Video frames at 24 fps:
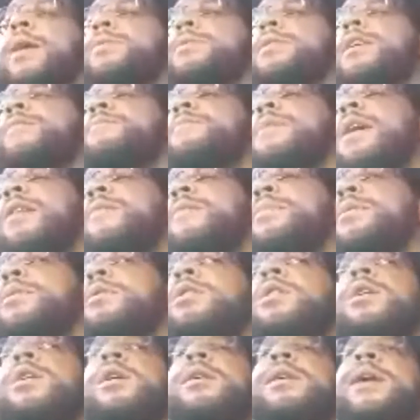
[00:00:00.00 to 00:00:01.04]
I've been
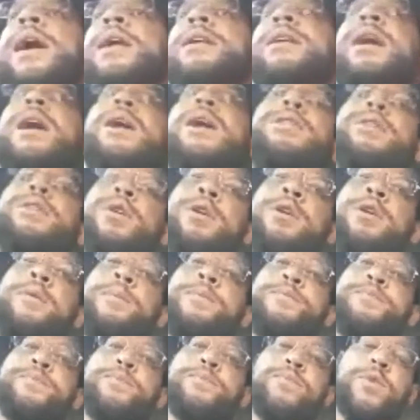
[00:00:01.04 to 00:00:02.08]
looking at other
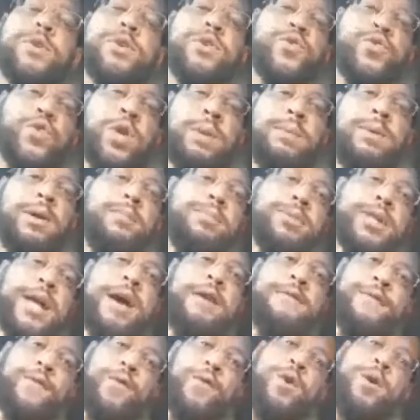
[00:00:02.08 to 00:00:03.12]
streaming
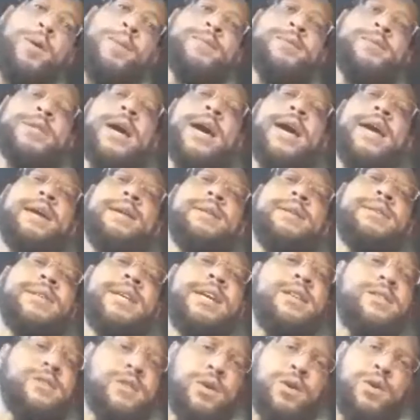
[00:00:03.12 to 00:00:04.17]
platforms like
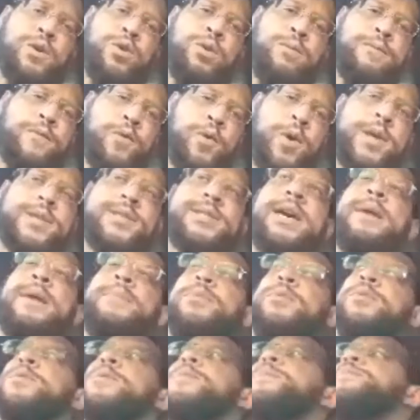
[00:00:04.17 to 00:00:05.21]
DTube, for
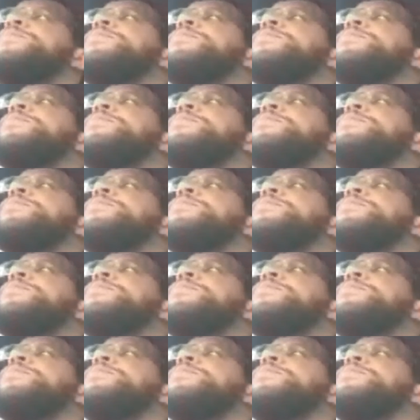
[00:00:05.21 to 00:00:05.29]
example,